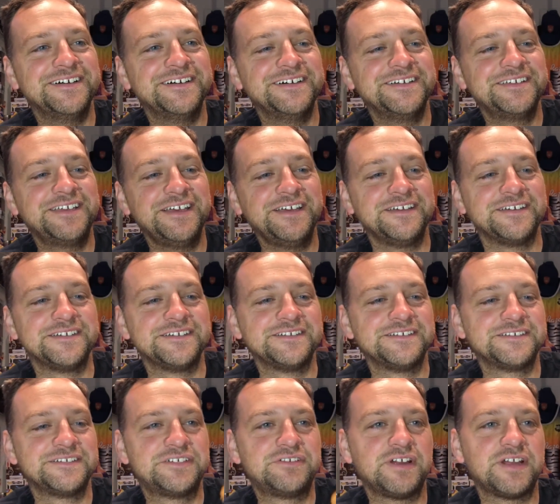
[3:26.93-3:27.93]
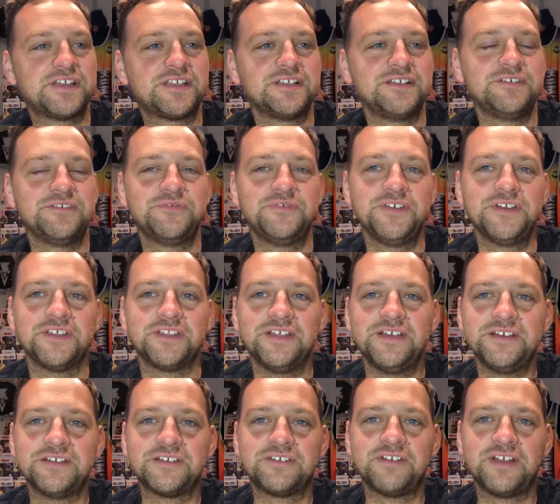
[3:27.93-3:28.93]
Yeah, cracking little figure,
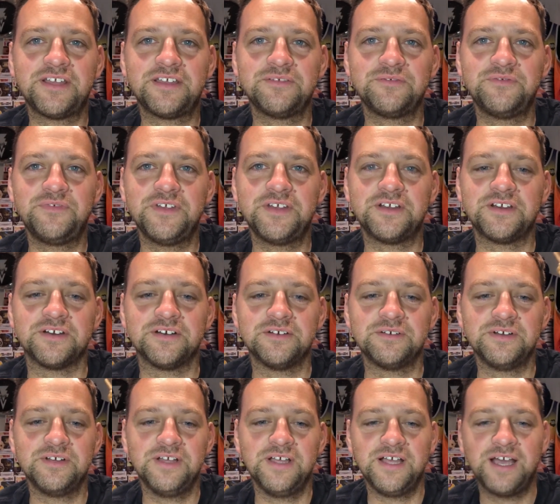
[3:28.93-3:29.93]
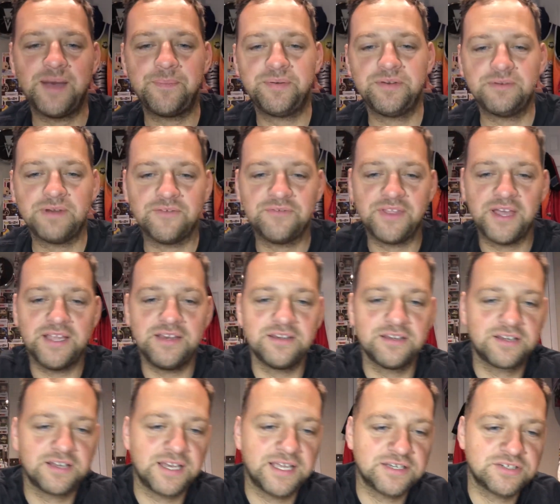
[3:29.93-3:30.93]
that. Cracking figure. Happy to have that in the
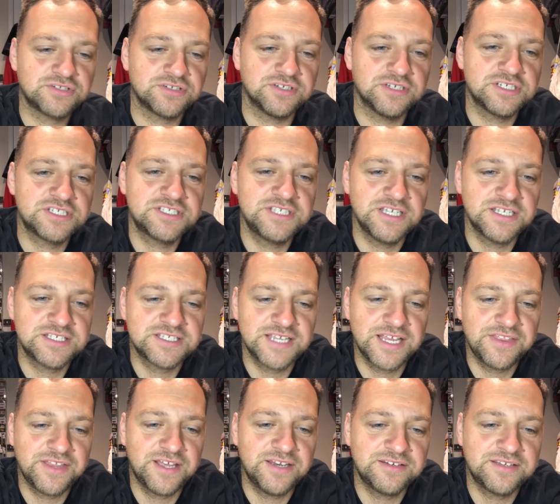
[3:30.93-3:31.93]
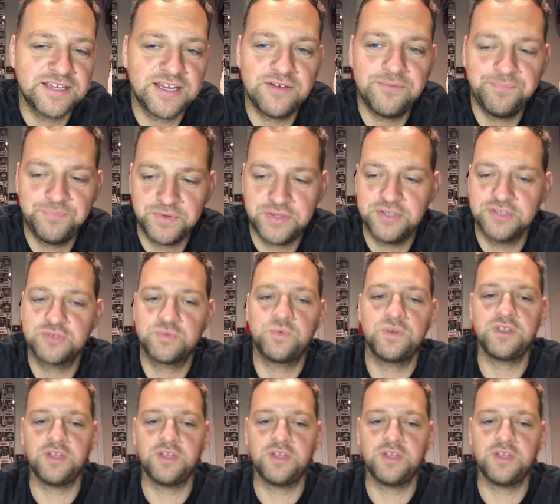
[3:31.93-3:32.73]
collection. Let's set that down because we